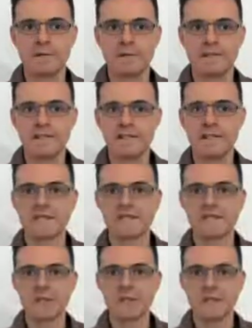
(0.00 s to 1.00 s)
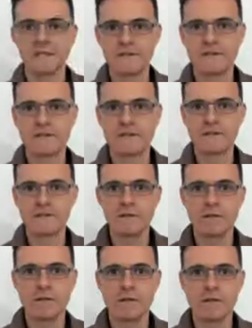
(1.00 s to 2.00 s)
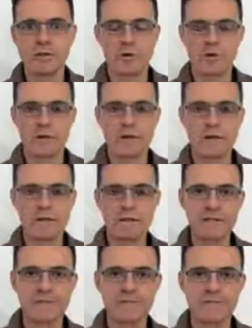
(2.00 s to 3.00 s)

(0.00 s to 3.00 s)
missing a certain skill or not.